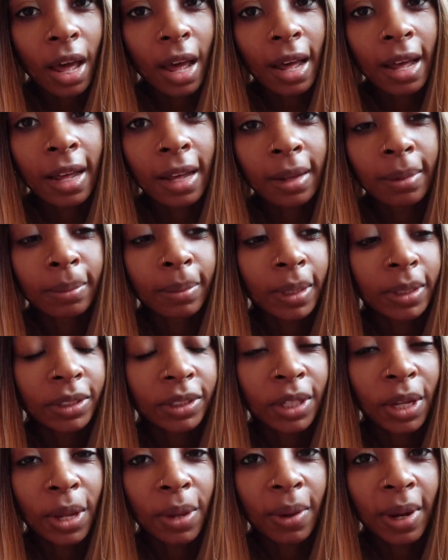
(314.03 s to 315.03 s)

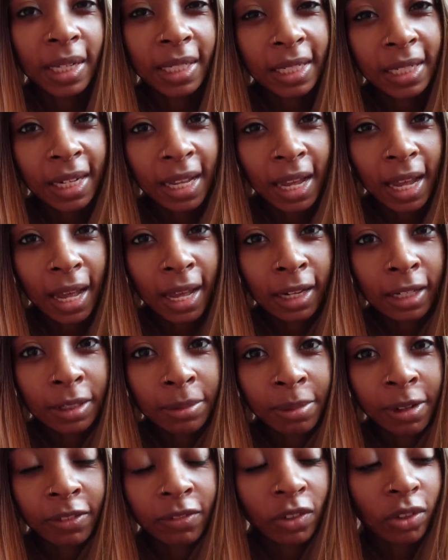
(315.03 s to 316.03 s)
So I didn't
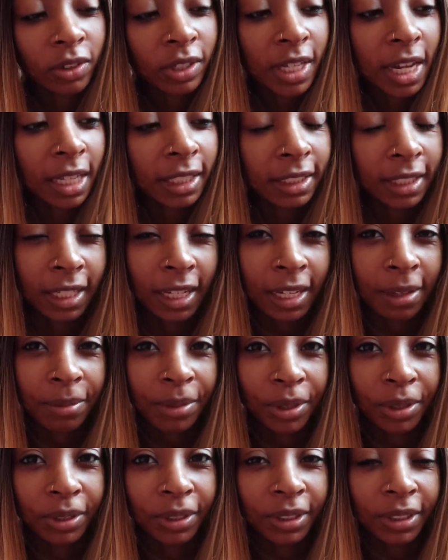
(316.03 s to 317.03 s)
end my vlog yesterday
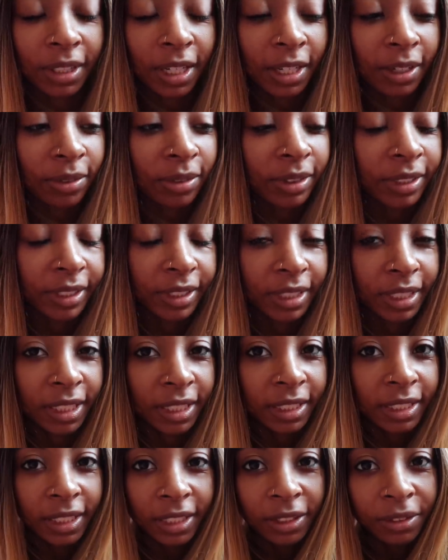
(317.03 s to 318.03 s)
because I
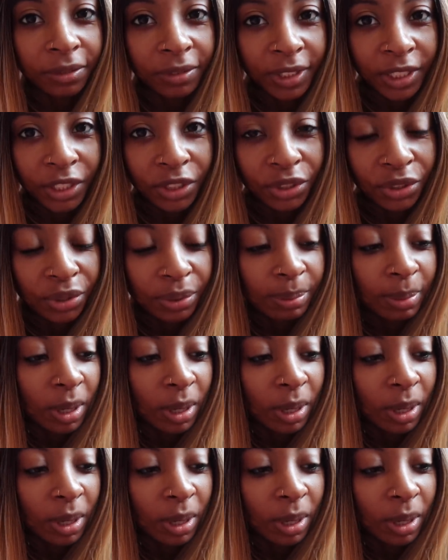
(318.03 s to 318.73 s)
honestly didn't really do